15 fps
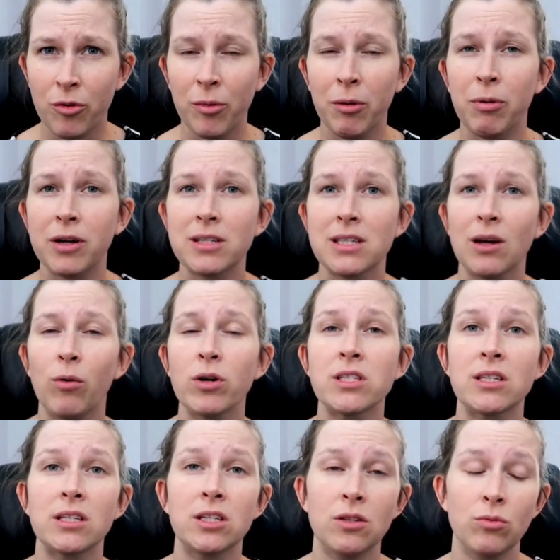for me because
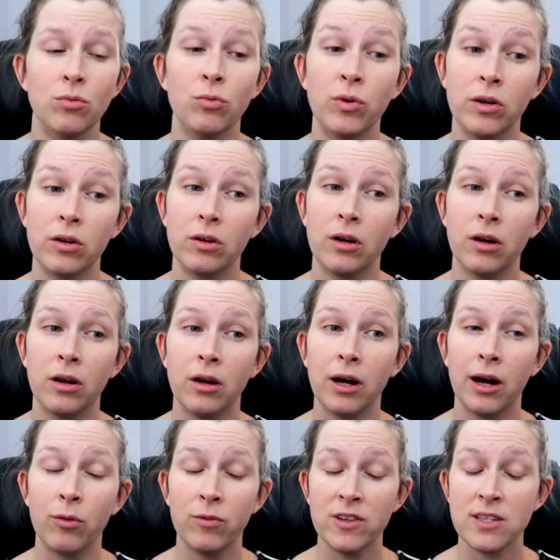
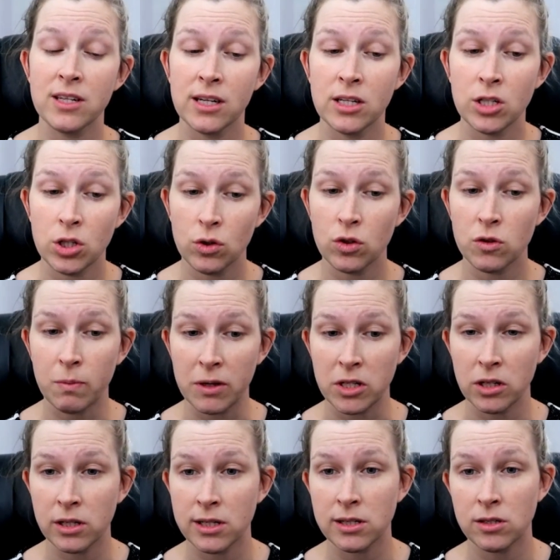I visited 2
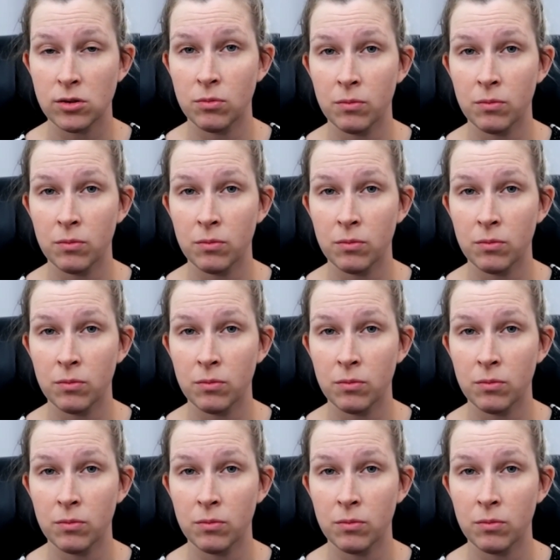specialists